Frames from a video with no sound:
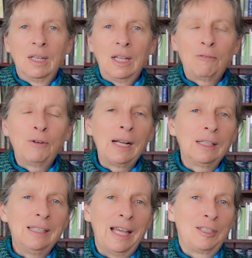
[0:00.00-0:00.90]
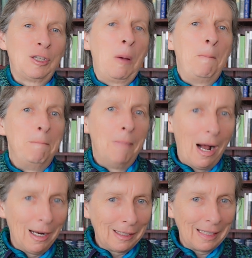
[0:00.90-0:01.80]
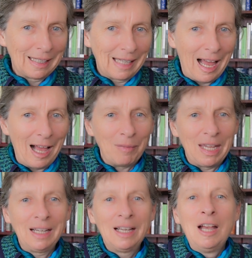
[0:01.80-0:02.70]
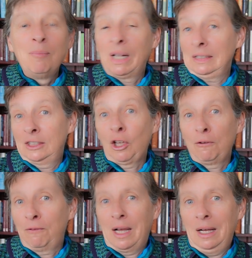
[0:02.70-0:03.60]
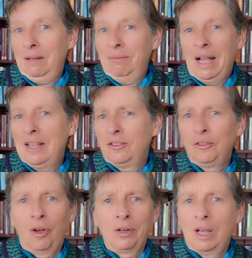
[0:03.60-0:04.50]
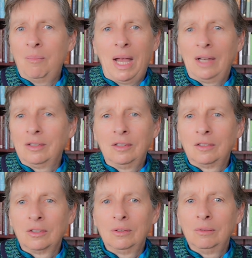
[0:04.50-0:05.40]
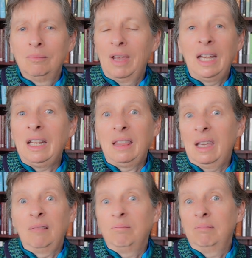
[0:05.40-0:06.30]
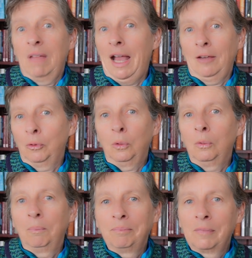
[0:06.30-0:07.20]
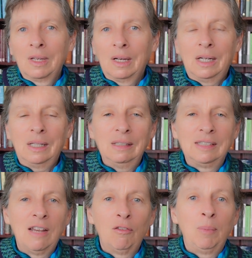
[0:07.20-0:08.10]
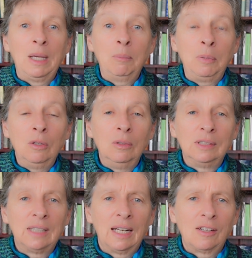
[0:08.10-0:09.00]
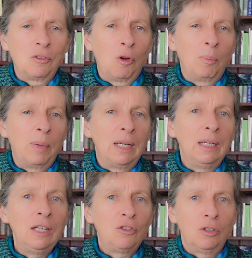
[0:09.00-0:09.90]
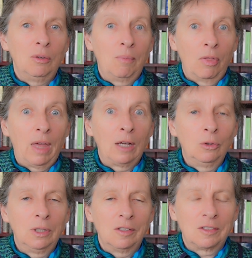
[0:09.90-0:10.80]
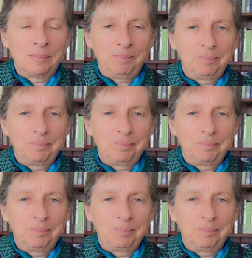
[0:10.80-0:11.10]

Now, frankly, that's mildly alarming, but so far has not amounted to anything at all. It's never been abused and it's not been an issue, thank goodness.